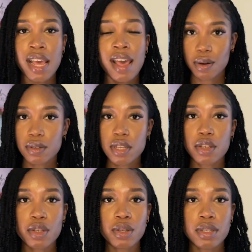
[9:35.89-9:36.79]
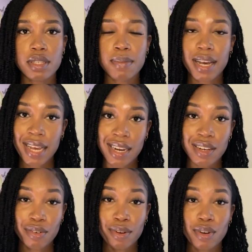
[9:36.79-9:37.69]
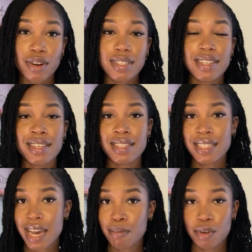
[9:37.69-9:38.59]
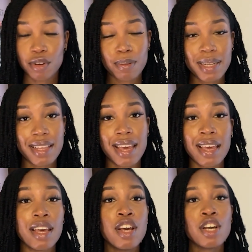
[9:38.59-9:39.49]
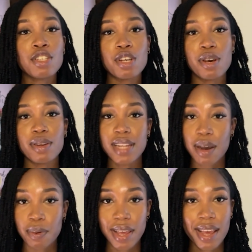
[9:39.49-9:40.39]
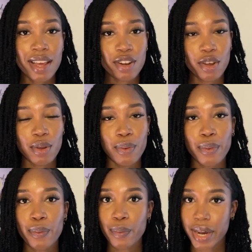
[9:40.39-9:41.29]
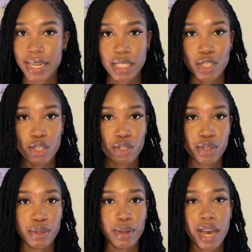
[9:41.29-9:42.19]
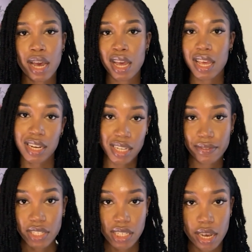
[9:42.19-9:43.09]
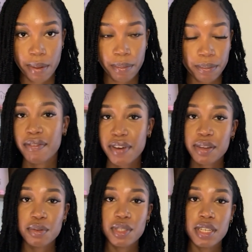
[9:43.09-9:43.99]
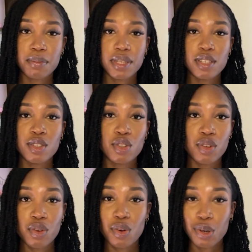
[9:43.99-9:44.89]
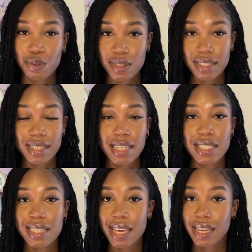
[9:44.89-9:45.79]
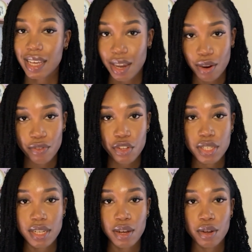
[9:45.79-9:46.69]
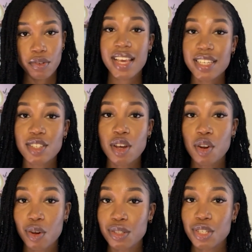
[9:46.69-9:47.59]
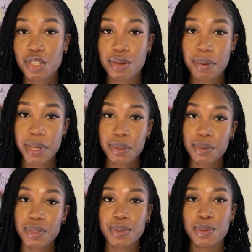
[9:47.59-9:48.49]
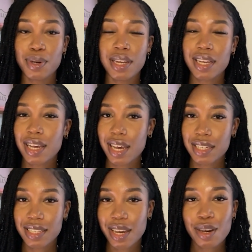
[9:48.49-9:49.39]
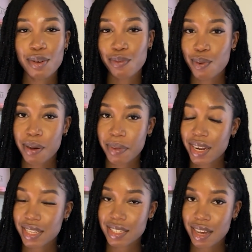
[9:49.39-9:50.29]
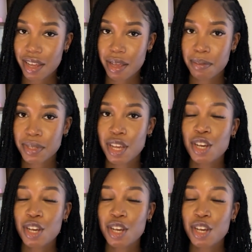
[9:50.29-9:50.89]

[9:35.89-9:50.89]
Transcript: I also use my calendar a lot to time block my day, so that way I know what I need to do at any given time. My my final tip is to obviously take care of yourself. There is a lot to do at medical school and it can get overwhelming at times.